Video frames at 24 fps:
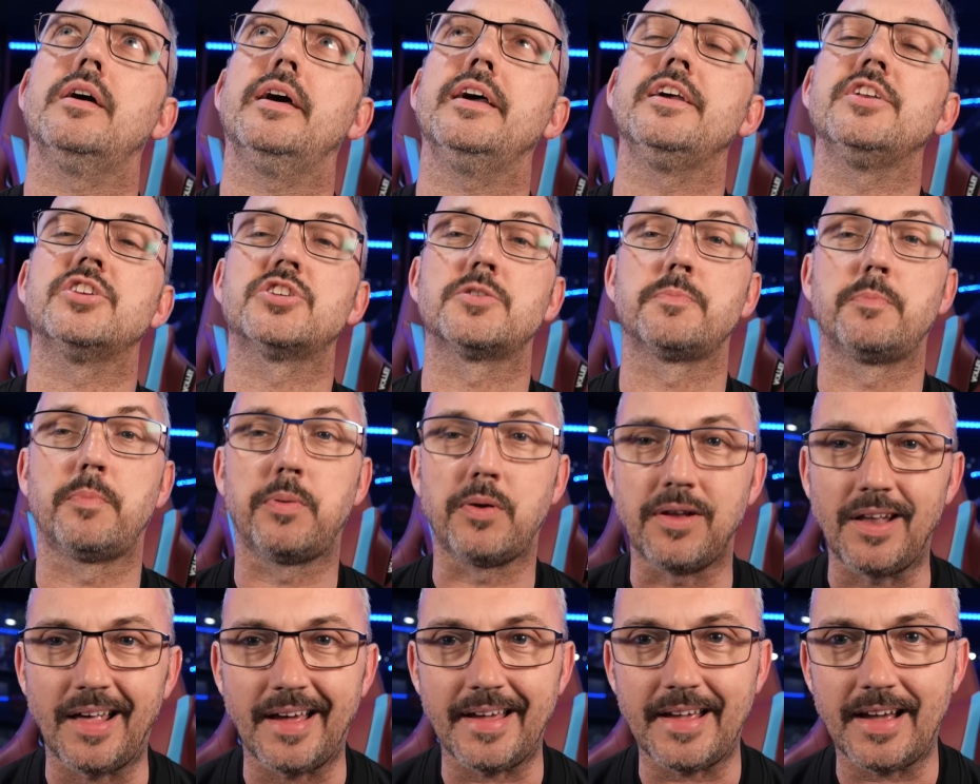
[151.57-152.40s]
each
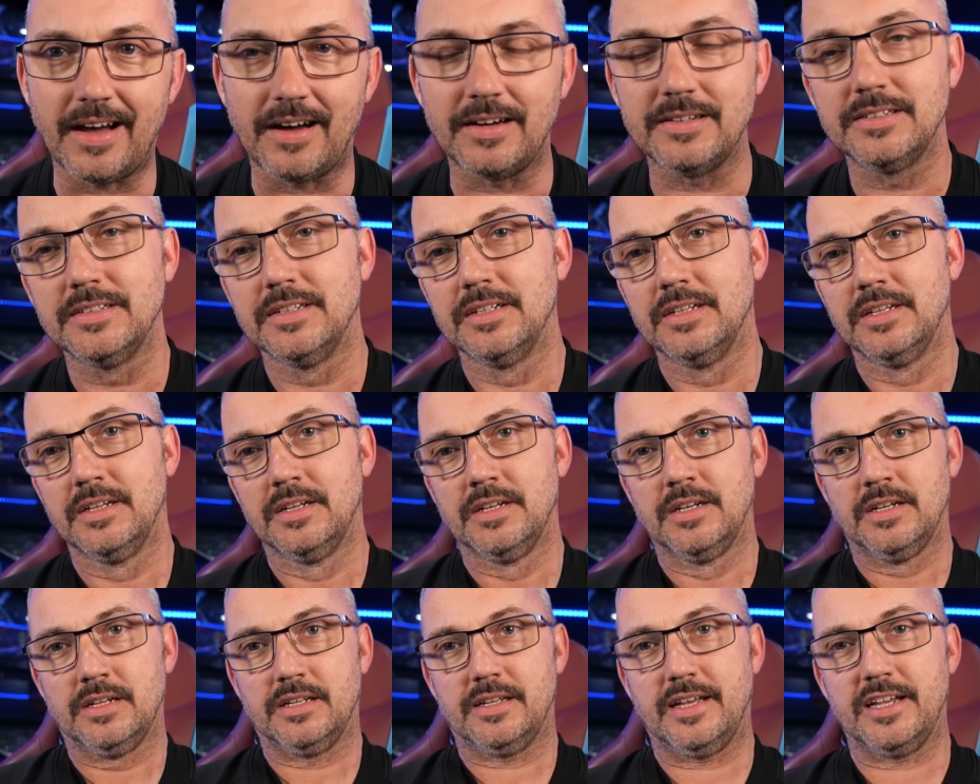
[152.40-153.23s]
player,
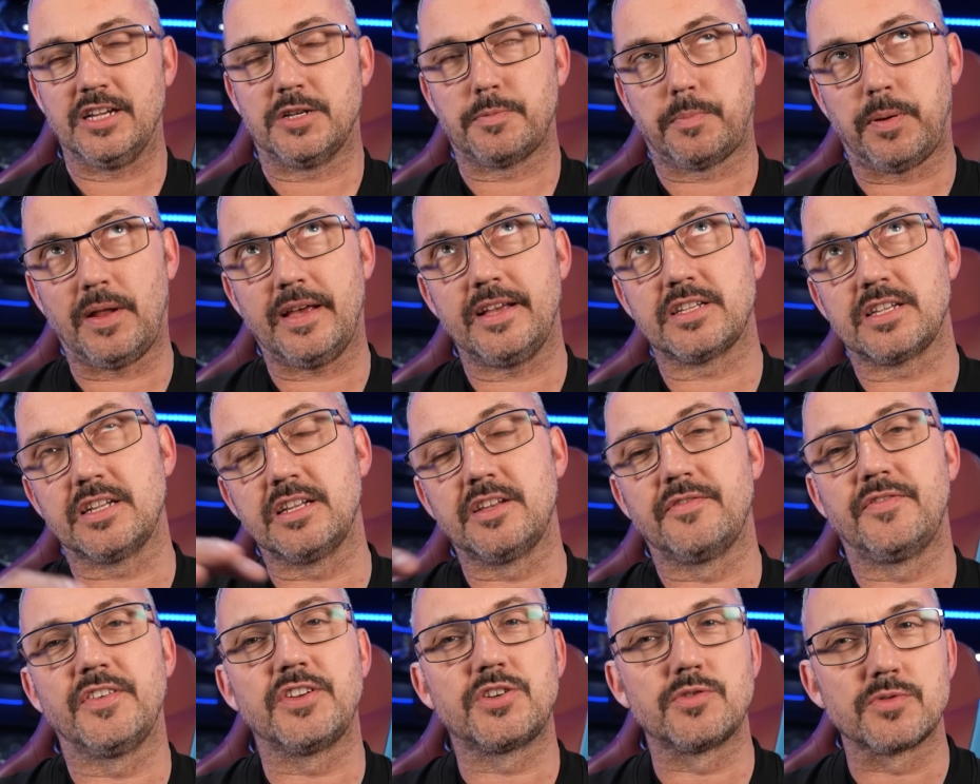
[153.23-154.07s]
each player's
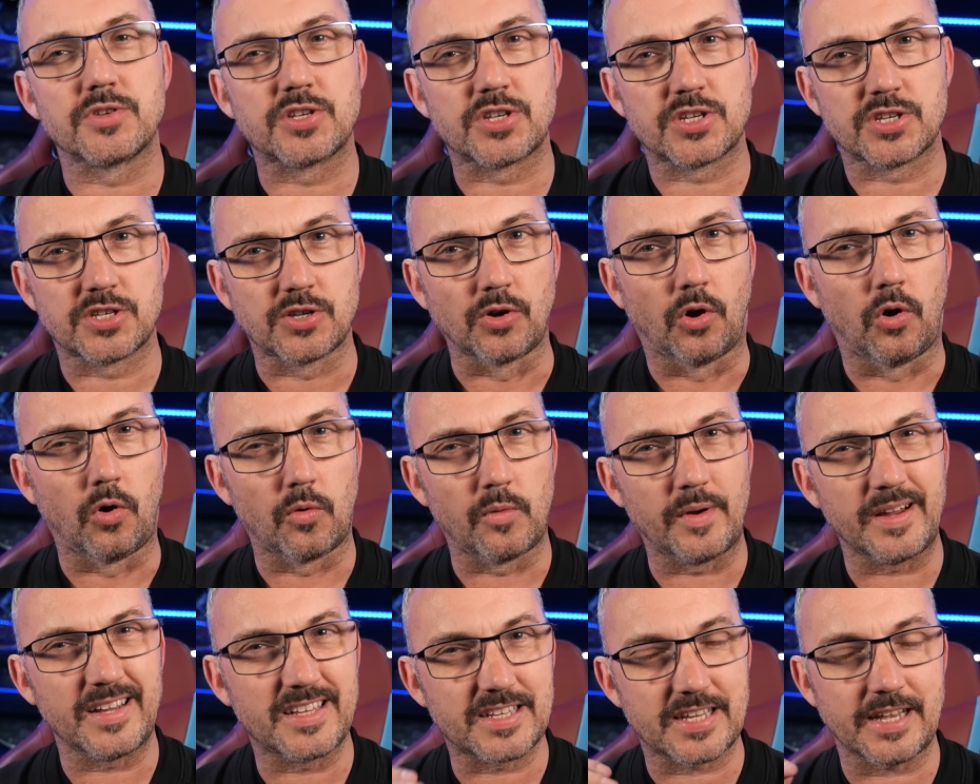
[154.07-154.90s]
individual
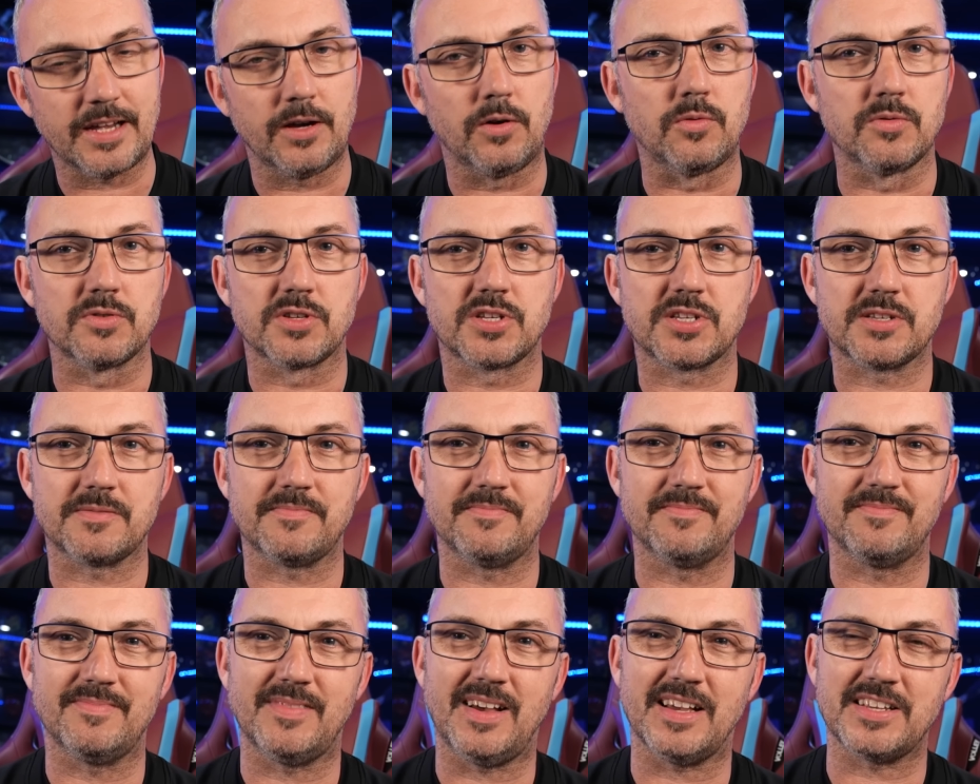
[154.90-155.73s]
story tells
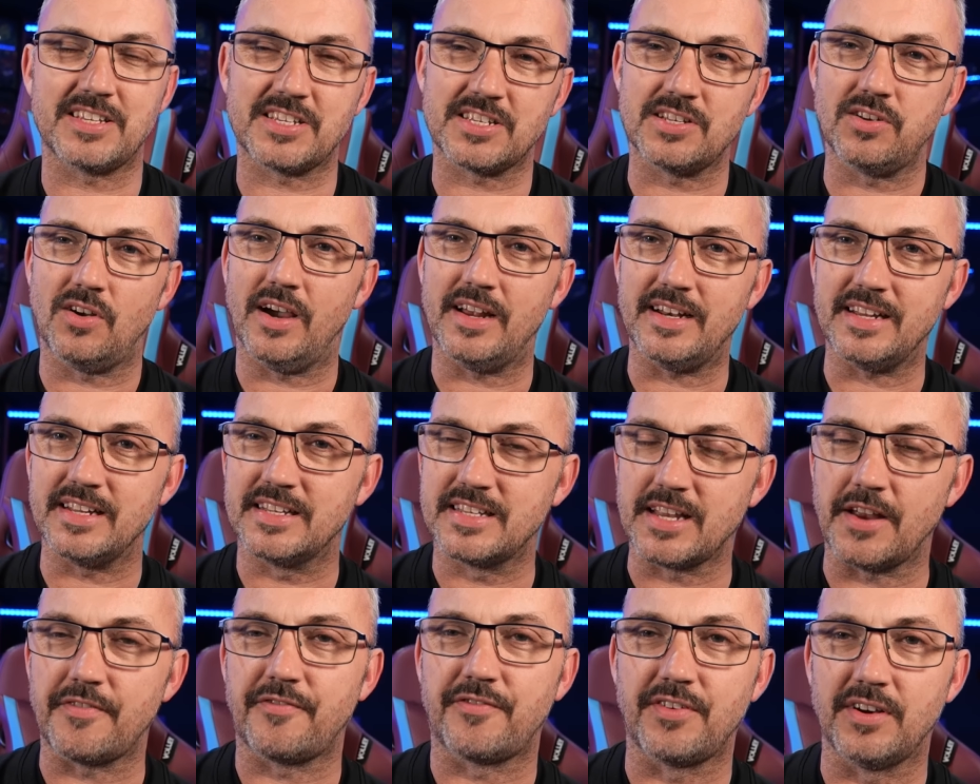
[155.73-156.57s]
a slightly
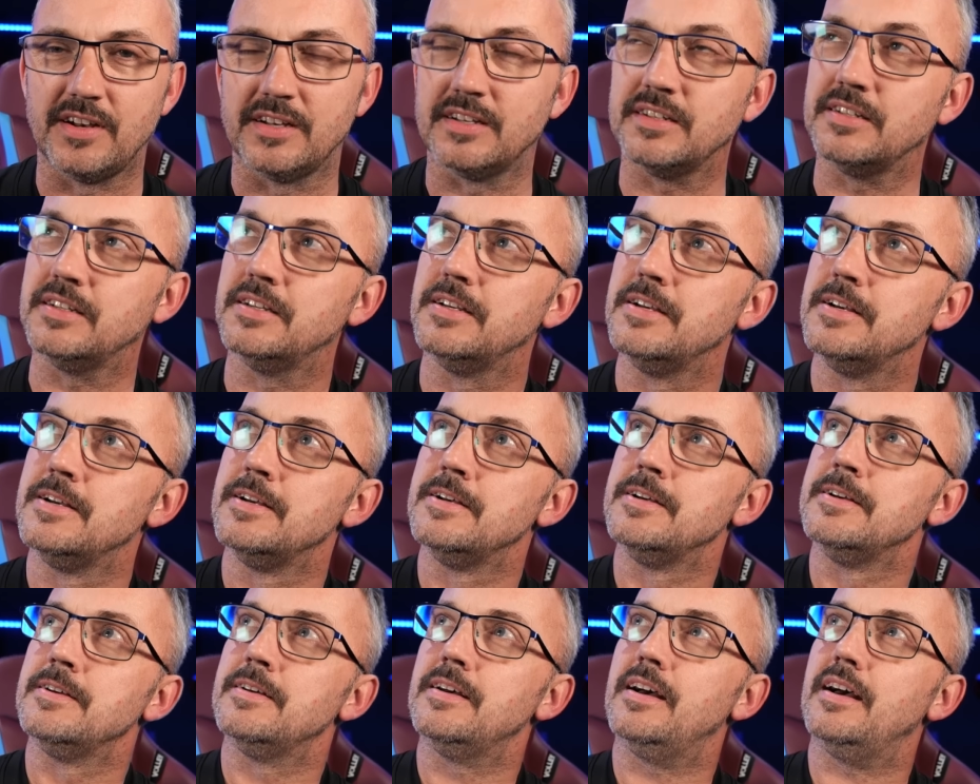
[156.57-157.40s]
different...
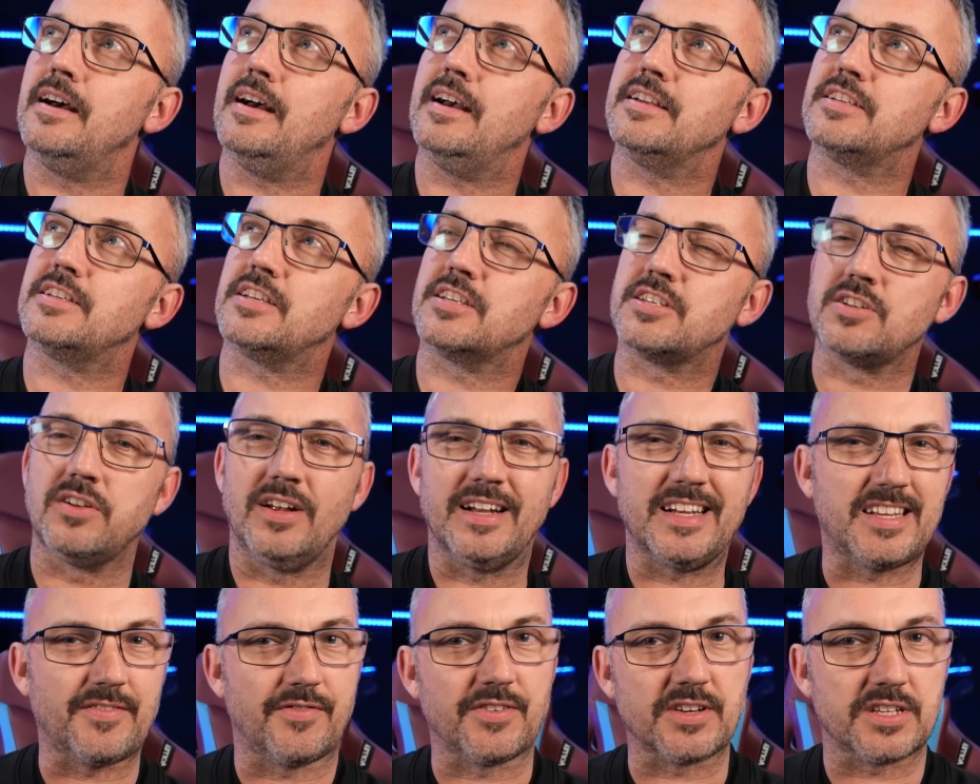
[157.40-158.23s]
it's a
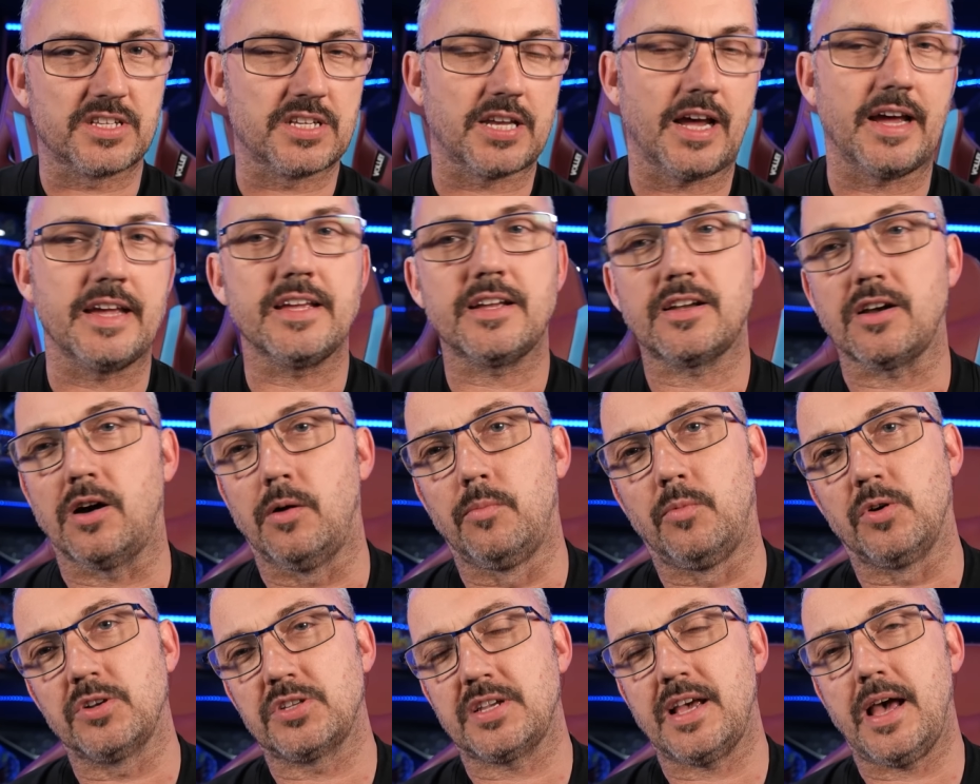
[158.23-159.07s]
slightly different take on
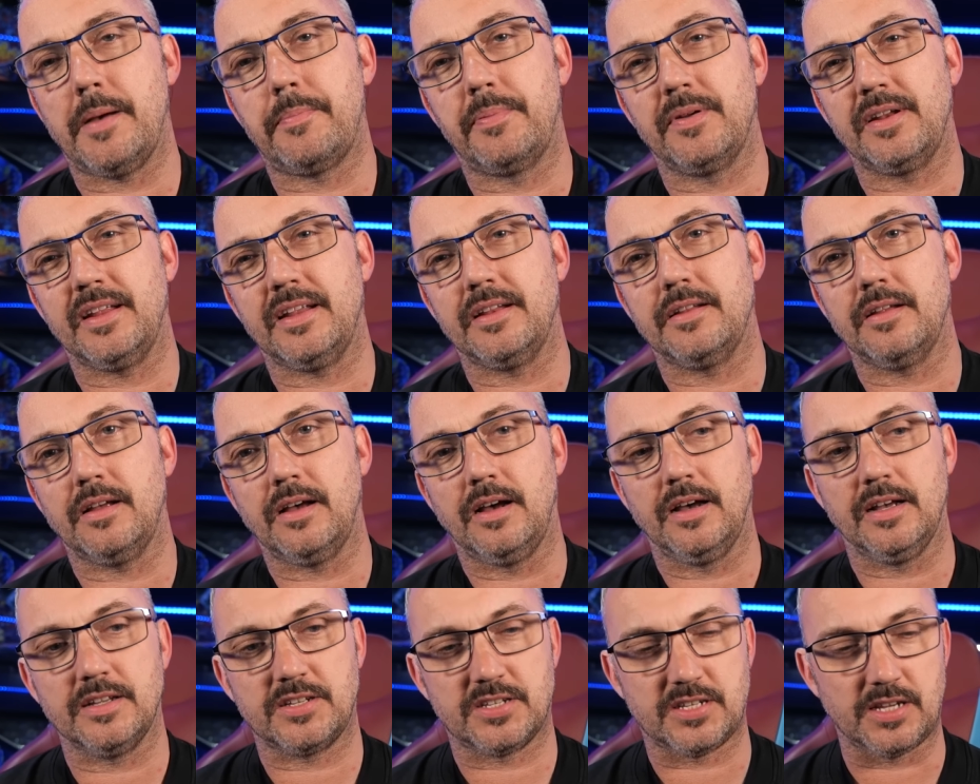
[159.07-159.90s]
what's happening.
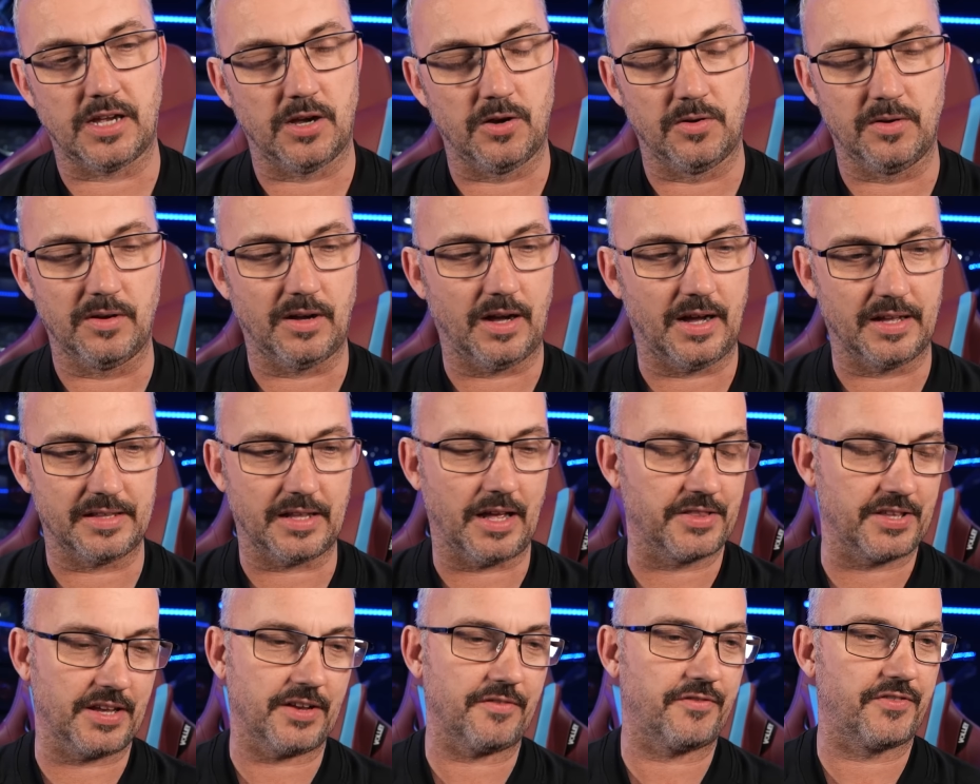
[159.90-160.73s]
Uh, so I,
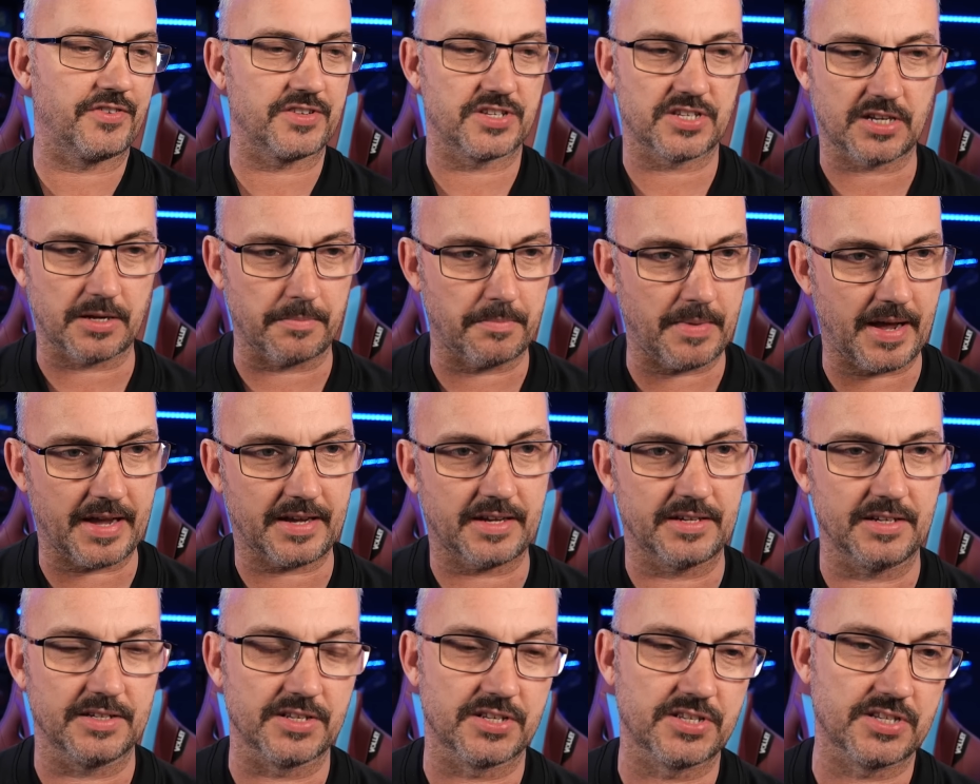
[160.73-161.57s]
I think for
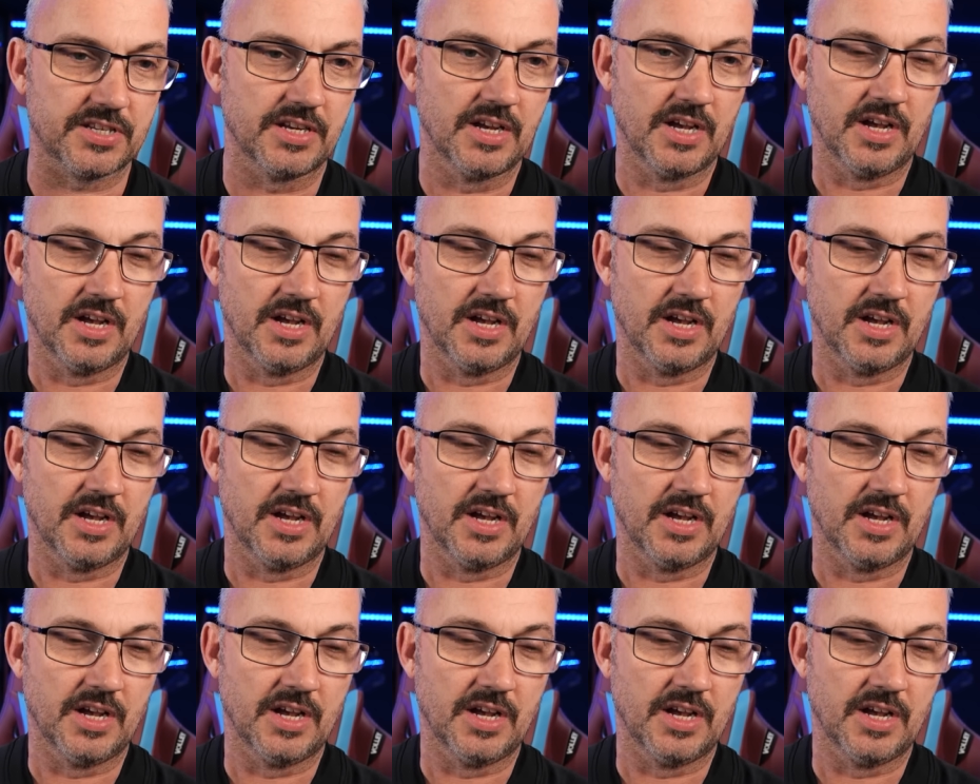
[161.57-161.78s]
Scamacca's,